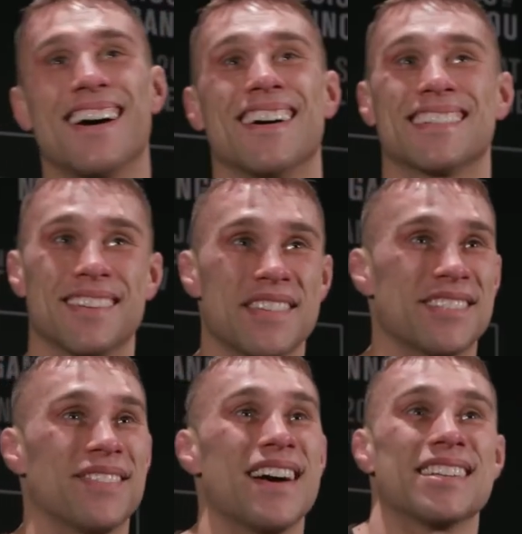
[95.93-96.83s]
oh, it's going to be
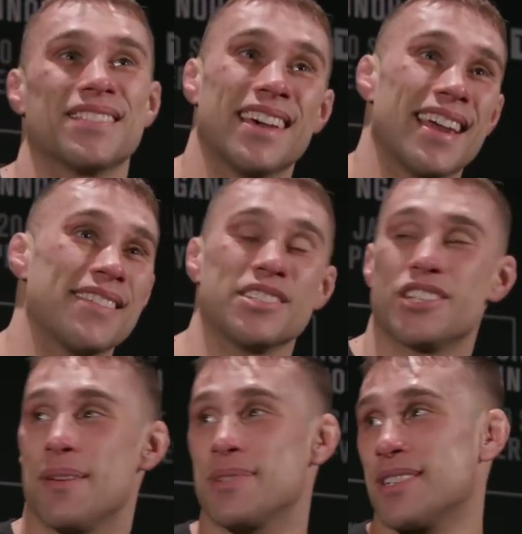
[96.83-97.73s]
tremendous, man. AFC
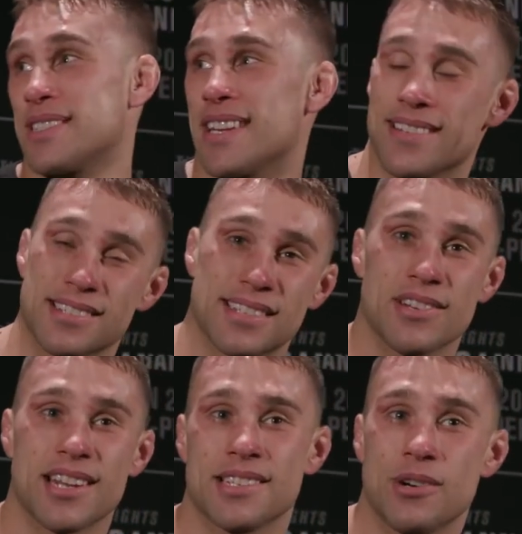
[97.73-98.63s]
Championship
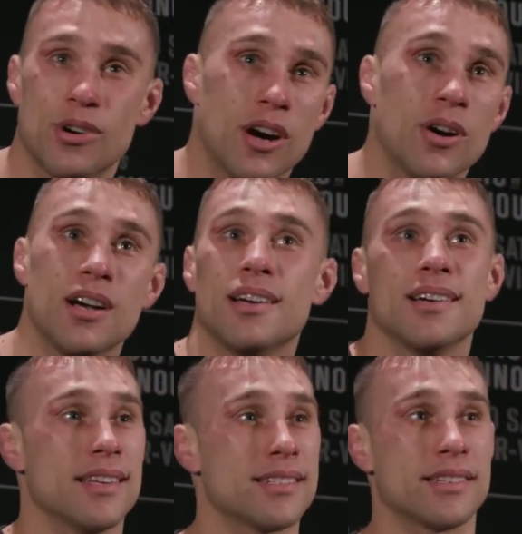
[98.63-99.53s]
seven years in a row.
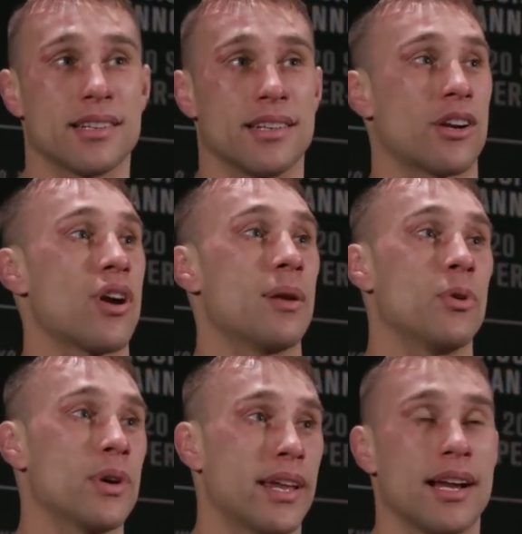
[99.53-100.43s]
This is an
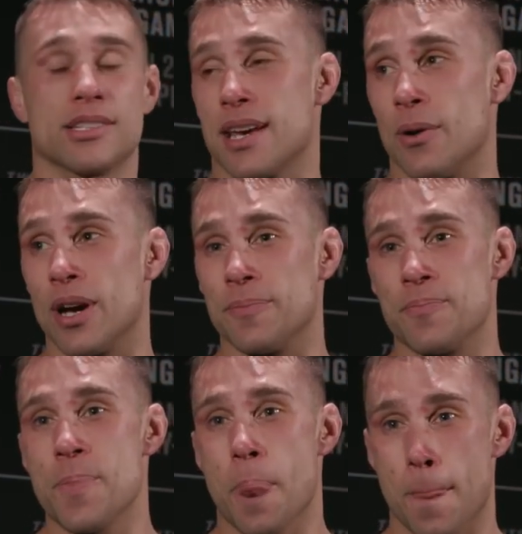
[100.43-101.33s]
incredible weekend. I just can't wait.
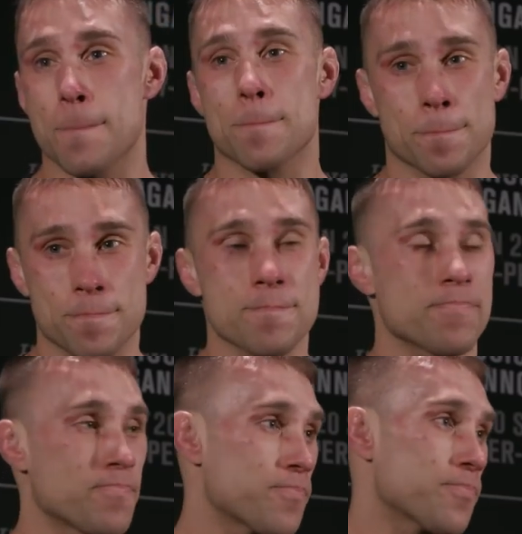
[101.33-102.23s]
How
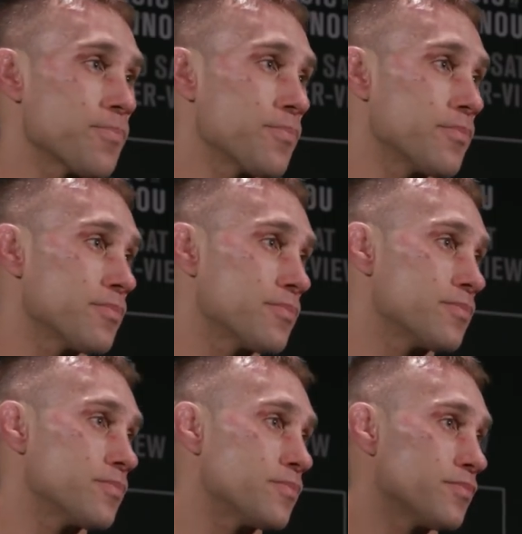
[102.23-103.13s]
big were the takedowns
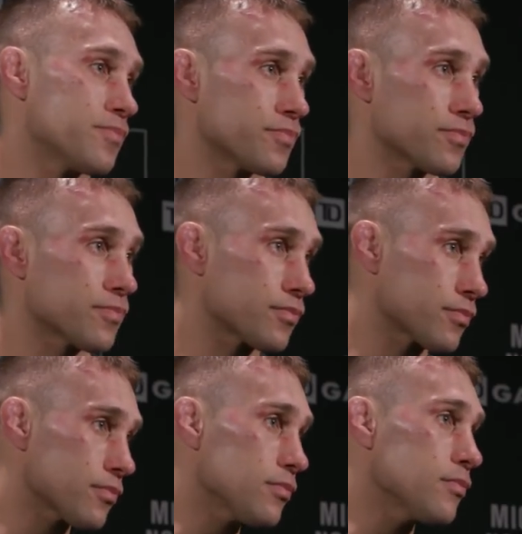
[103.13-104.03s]
for you? It seemed like in the
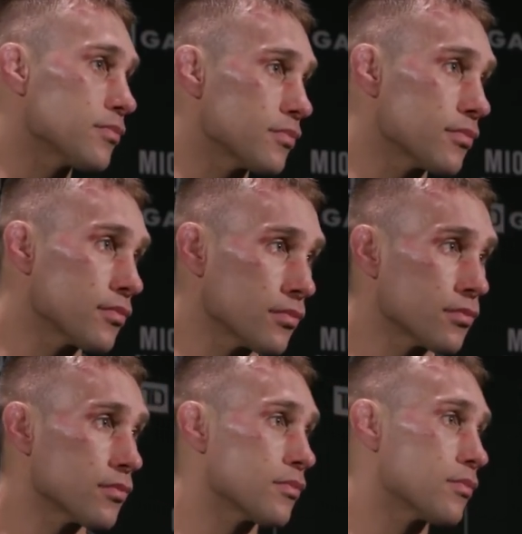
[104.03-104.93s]
past he's been
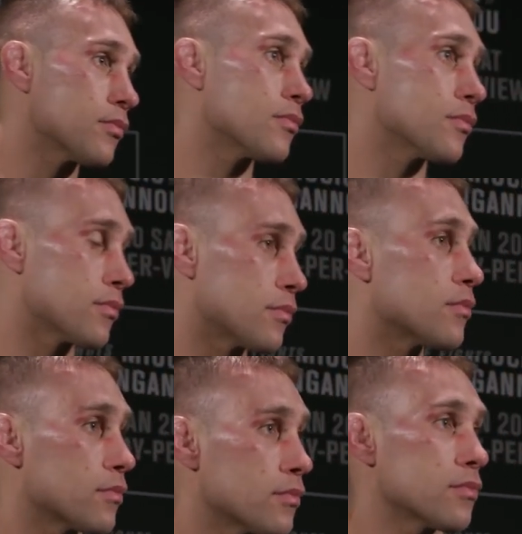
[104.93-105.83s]
susceptible to that. Is that
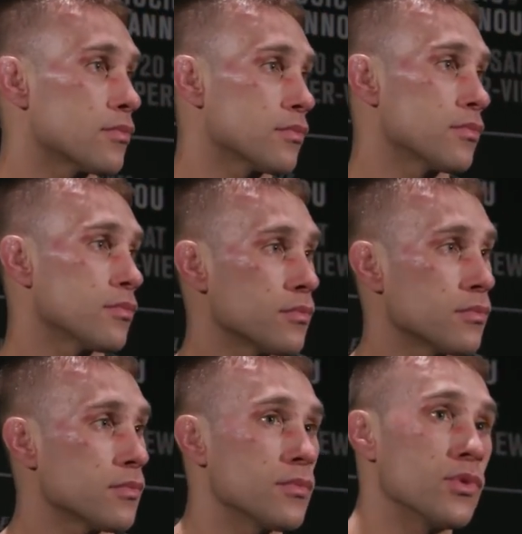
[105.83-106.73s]
something you were looking
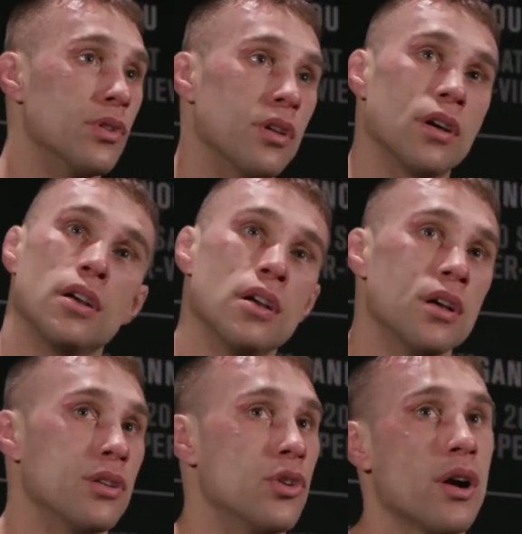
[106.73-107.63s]
at going into tonight?
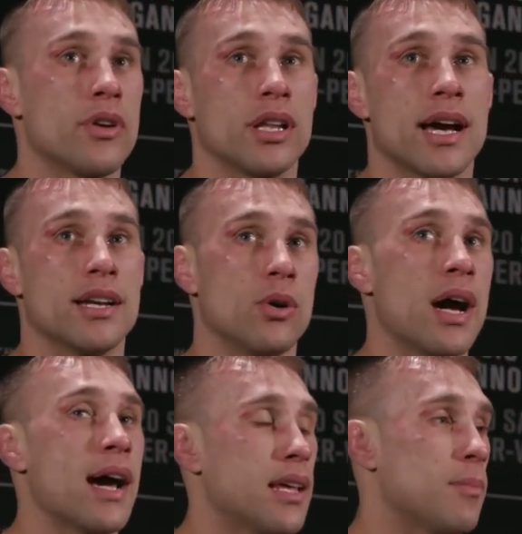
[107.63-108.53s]
Not really. I knew I
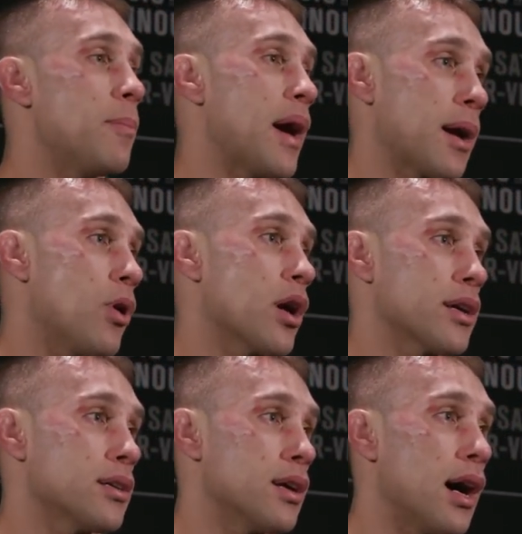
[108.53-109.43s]
had that in my back
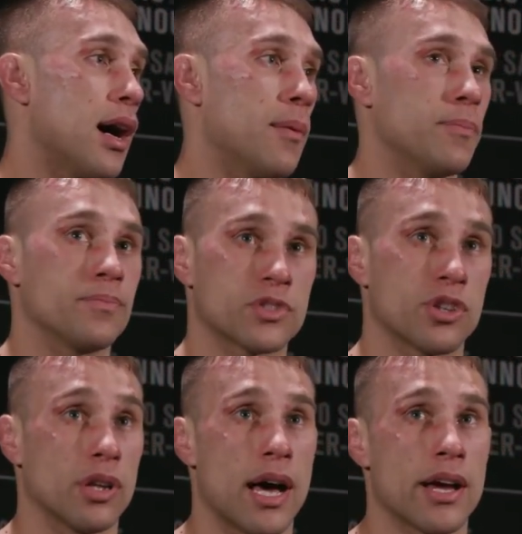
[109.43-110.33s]
pocket um,
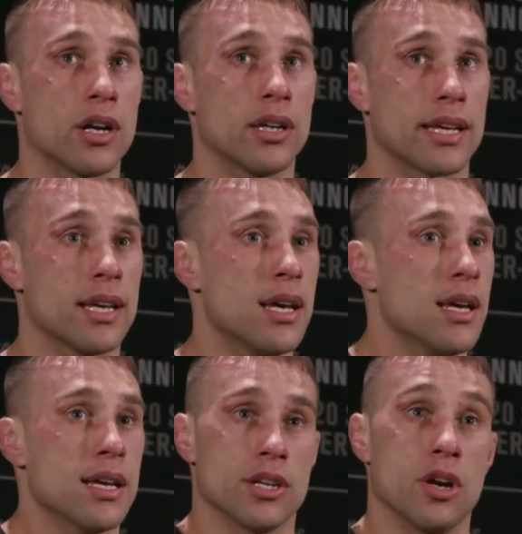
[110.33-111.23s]
to rely on. Like,
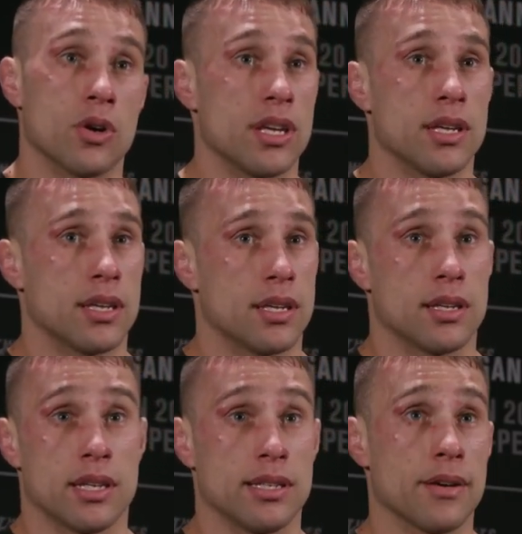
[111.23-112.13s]
you know, he
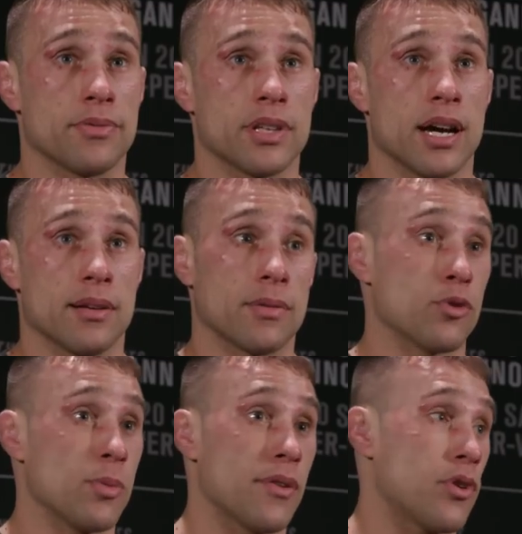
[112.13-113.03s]
he definitely uh,
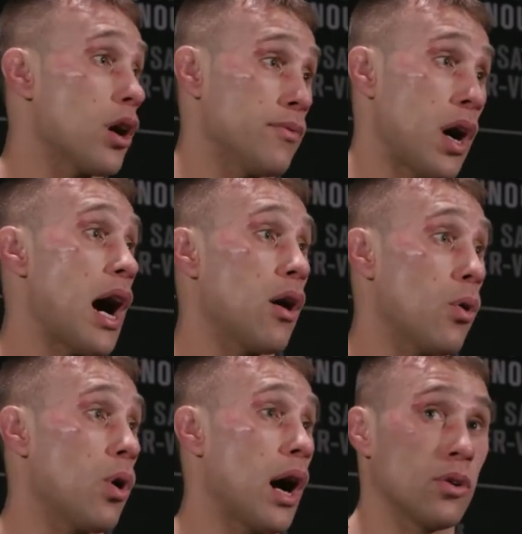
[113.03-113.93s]
threw me off guard of
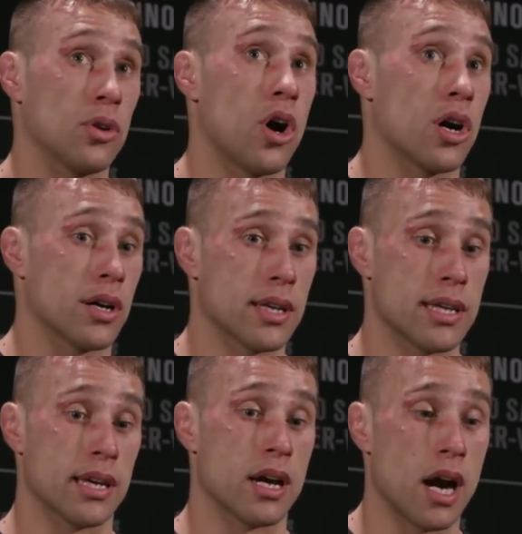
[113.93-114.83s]
how, how long
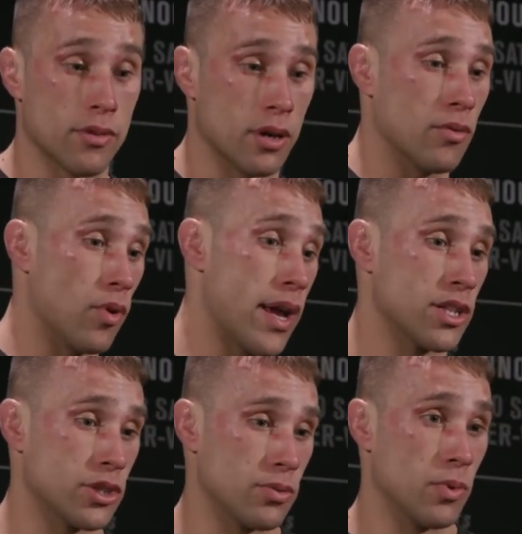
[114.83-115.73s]
he can cover
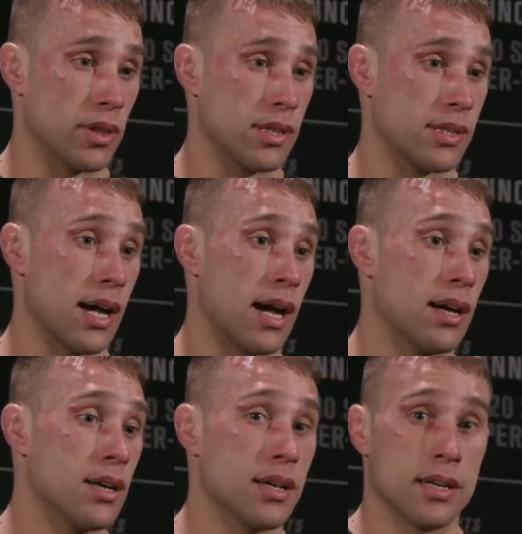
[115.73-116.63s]
range with his, uh,
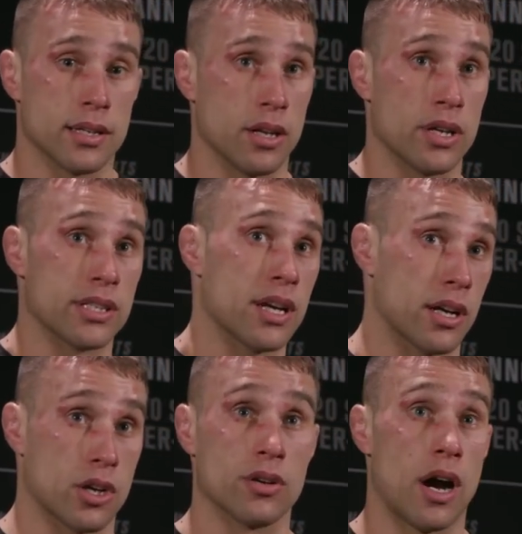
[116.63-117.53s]
you know, he's
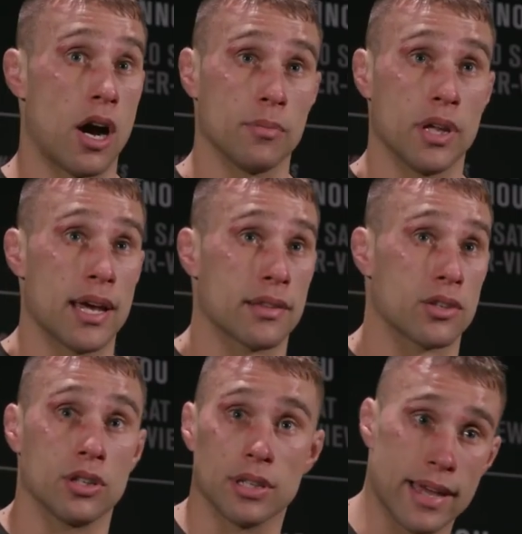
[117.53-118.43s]
got good arm length,
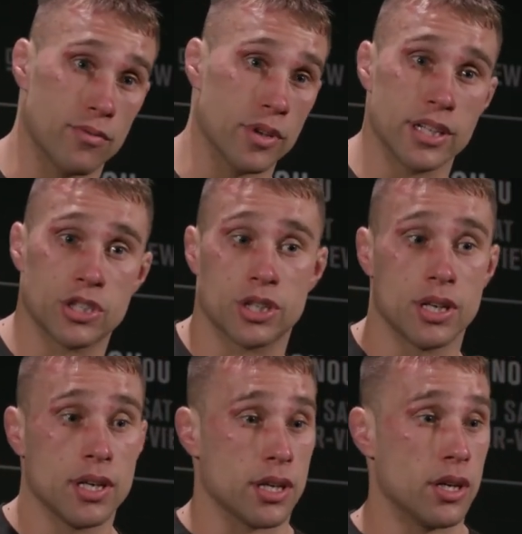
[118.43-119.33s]
good leg reach.
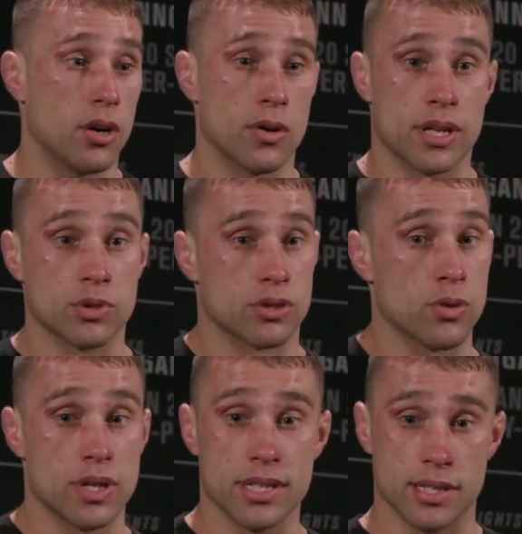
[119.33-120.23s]
You know, he was
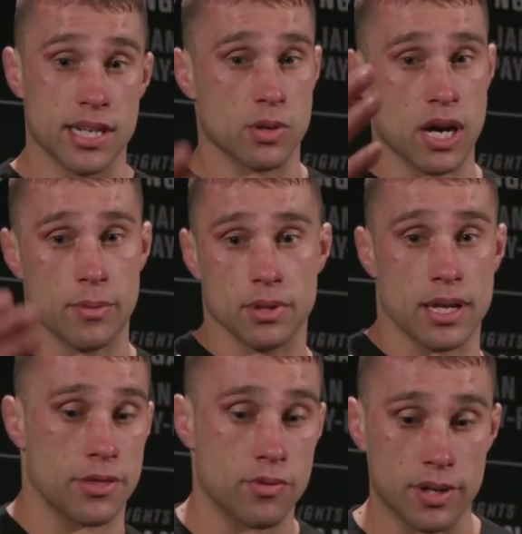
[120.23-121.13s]
throwing knees and knees were coming
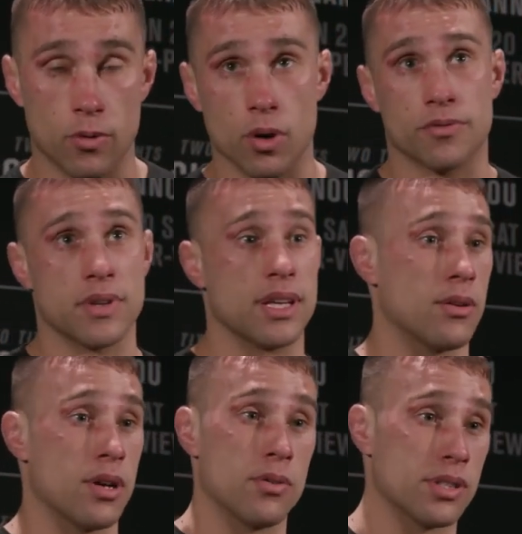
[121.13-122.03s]
like three, four feet.
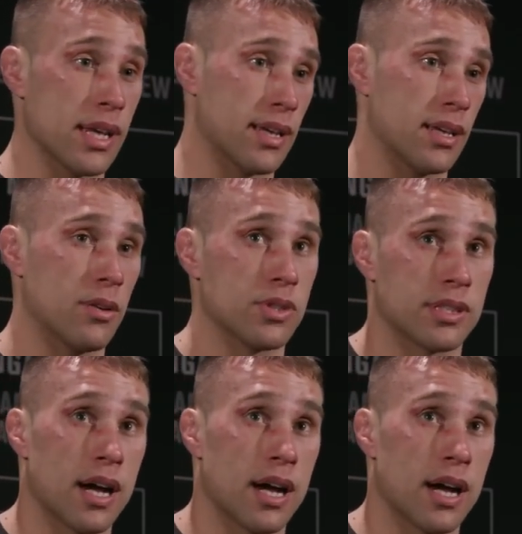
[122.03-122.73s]
It, it was like, it was